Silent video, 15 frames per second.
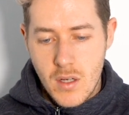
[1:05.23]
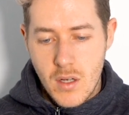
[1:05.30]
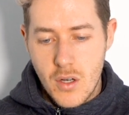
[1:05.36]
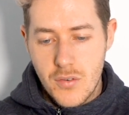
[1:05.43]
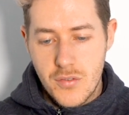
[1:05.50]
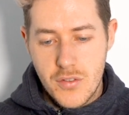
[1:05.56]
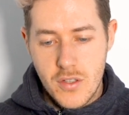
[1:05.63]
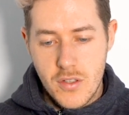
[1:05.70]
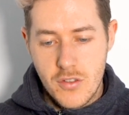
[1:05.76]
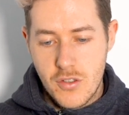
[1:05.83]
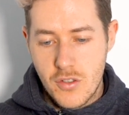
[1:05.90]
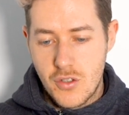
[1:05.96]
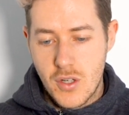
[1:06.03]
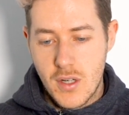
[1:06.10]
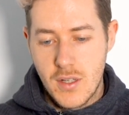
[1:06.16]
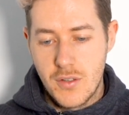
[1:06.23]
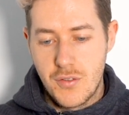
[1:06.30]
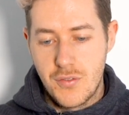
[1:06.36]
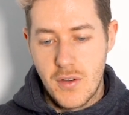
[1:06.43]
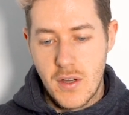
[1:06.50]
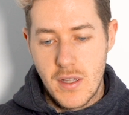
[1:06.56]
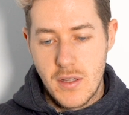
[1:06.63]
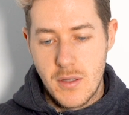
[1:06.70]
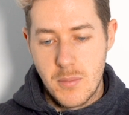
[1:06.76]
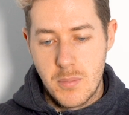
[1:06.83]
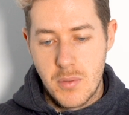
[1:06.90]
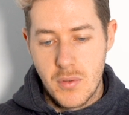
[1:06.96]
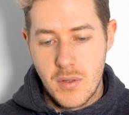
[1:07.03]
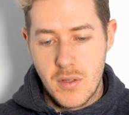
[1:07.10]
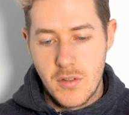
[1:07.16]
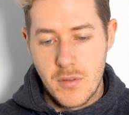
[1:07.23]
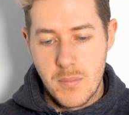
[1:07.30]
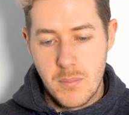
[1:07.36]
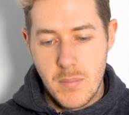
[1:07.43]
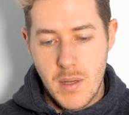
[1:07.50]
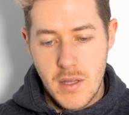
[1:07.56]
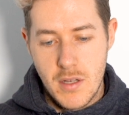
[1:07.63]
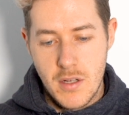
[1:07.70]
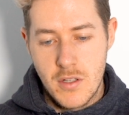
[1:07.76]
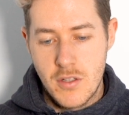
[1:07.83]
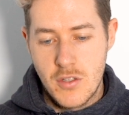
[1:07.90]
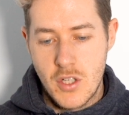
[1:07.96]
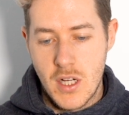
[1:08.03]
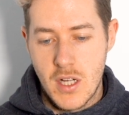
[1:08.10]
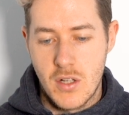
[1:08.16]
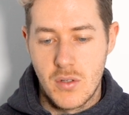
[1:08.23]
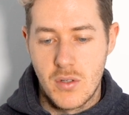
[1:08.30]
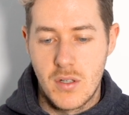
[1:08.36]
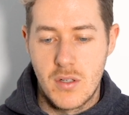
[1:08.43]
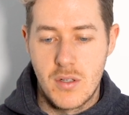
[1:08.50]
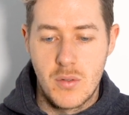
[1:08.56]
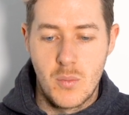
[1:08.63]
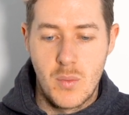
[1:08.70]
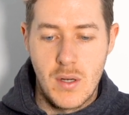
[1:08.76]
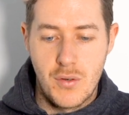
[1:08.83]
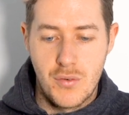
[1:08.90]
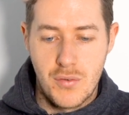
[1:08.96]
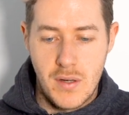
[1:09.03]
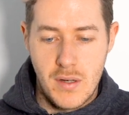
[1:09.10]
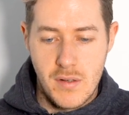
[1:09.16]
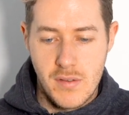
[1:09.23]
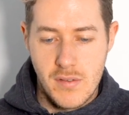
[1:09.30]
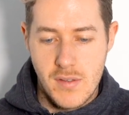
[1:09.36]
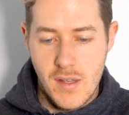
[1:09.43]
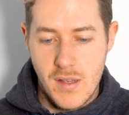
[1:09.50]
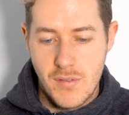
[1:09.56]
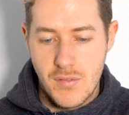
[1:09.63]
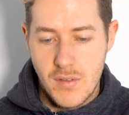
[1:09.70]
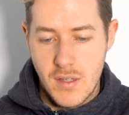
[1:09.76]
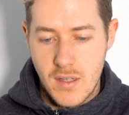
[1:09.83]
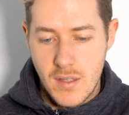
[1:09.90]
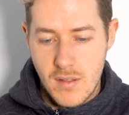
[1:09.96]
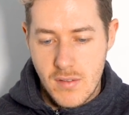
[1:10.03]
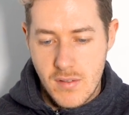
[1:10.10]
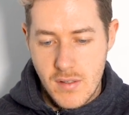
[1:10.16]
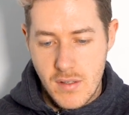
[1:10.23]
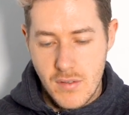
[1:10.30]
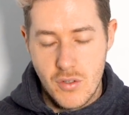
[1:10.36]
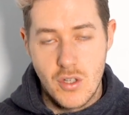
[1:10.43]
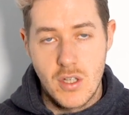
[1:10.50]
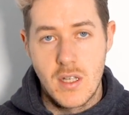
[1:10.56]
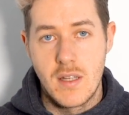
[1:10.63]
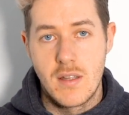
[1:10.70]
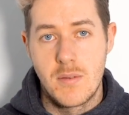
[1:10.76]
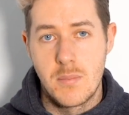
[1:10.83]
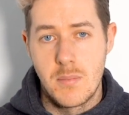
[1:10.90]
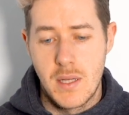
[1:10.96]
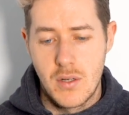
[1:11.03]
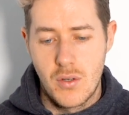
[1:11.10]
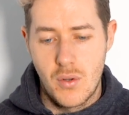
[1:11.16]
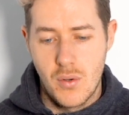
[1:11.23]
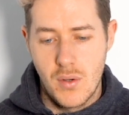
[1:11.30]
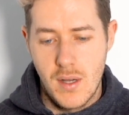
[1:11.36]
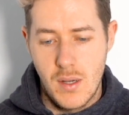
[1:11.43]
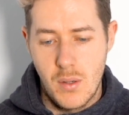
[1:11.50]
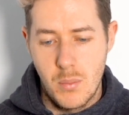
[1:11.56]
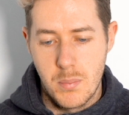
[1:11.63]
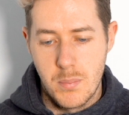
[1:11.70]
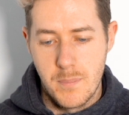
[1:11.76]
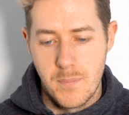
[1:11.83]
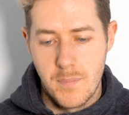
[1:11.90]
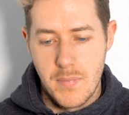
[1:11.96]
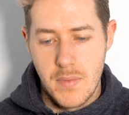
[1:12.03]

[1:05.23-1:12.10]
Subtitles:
Officers are trying to find the boy's mother to check on her welfare and safety and see if she needs medical help.